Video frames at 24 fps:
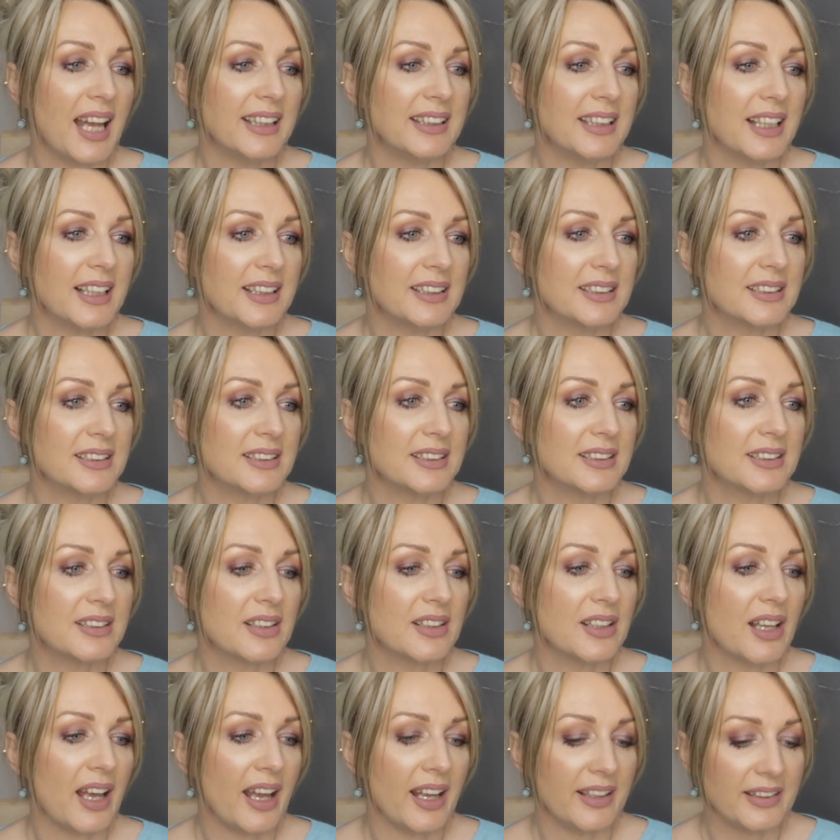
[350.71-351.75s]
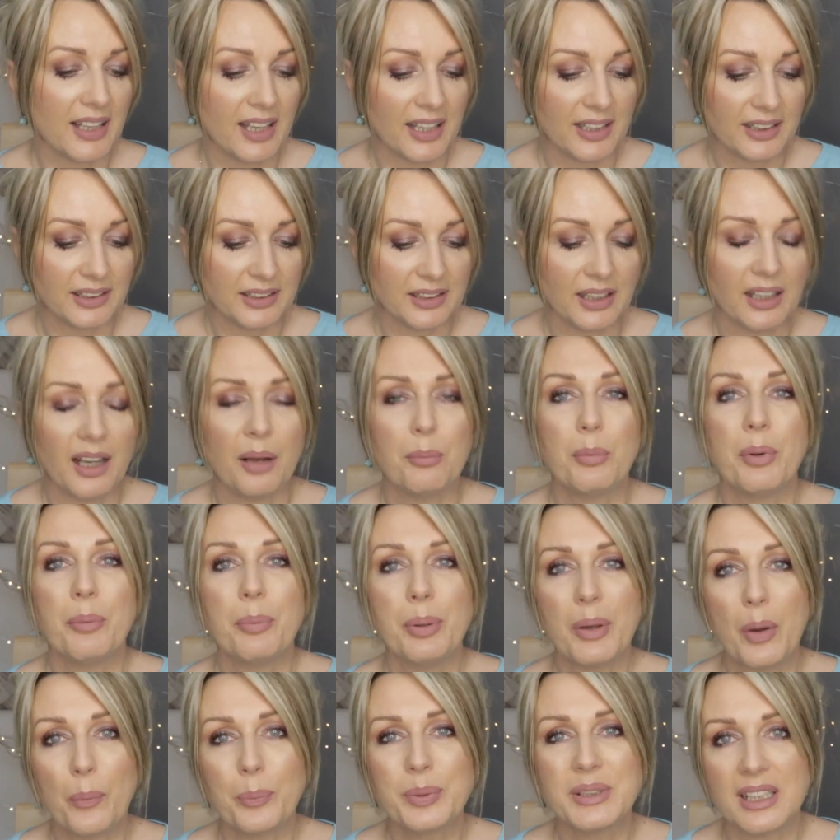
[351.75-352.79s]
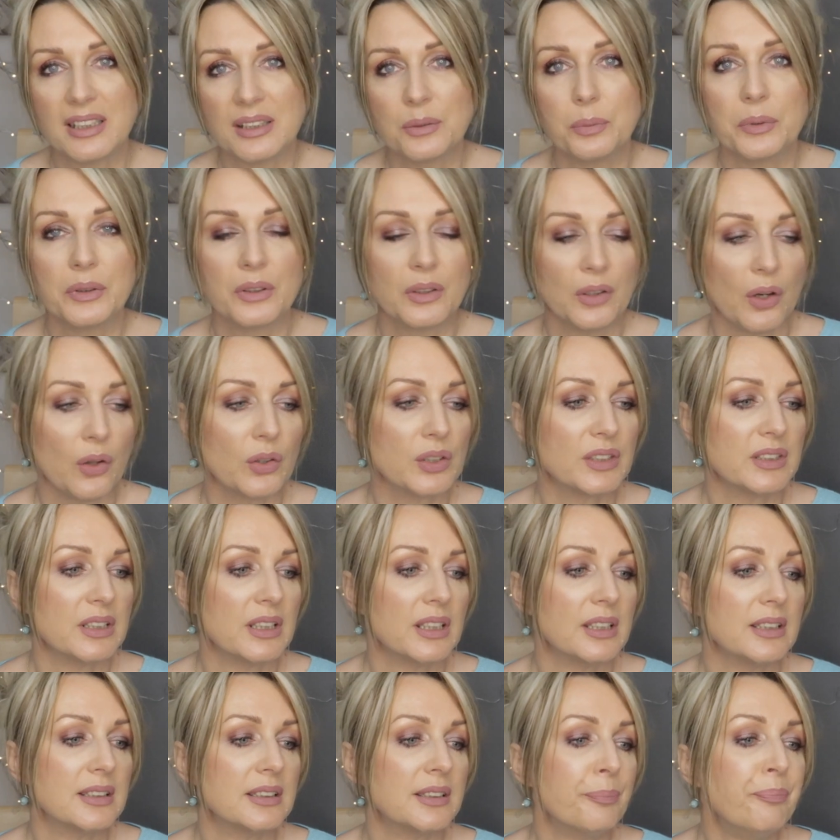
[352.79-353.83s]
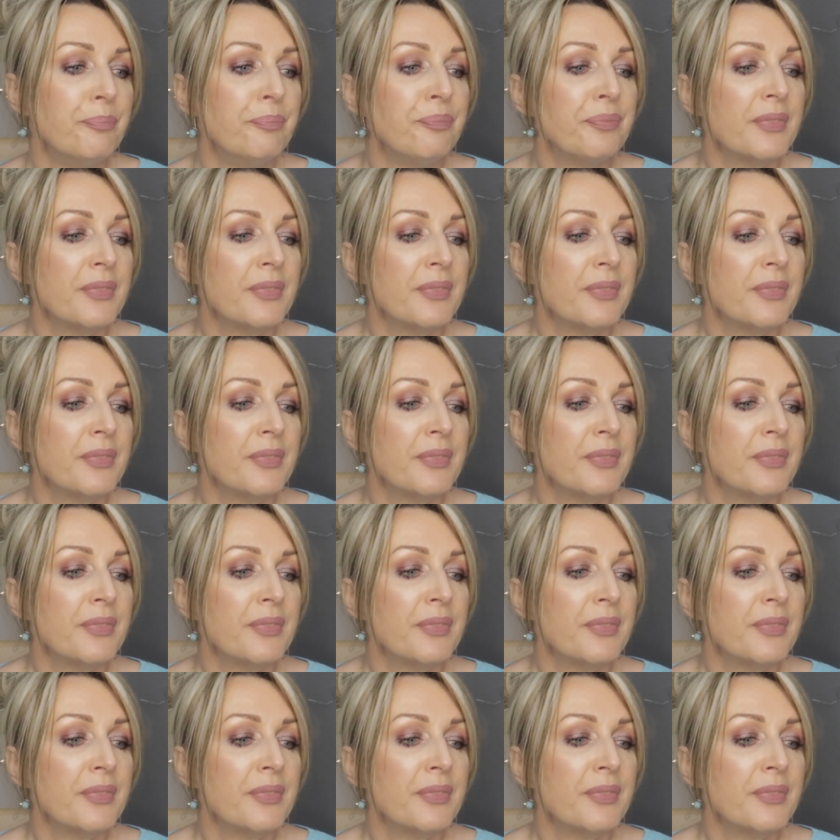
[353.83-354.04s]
and I'm a bit obsessed with glosses.